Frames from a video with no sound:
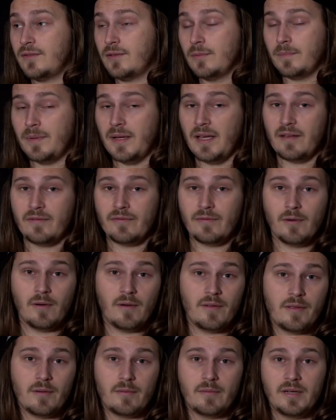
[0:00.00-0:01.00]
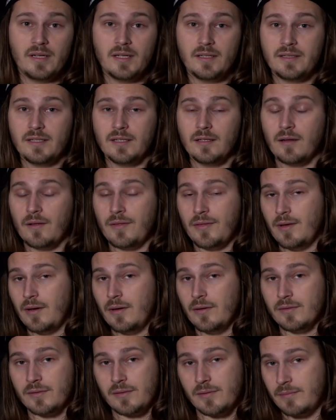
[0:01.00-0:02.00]
to pay for the real deal on
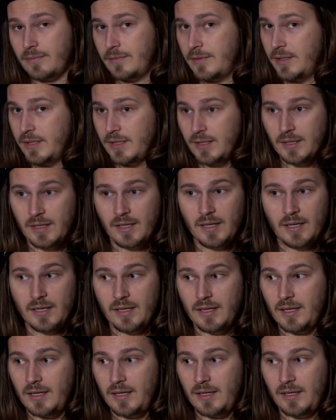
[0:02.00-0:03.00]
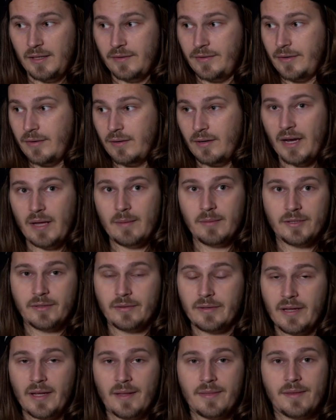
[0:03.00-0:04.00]
those if you're able to
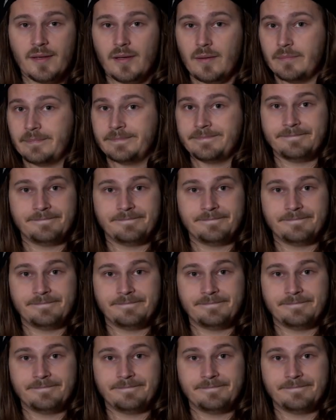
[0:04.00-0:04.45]
get them.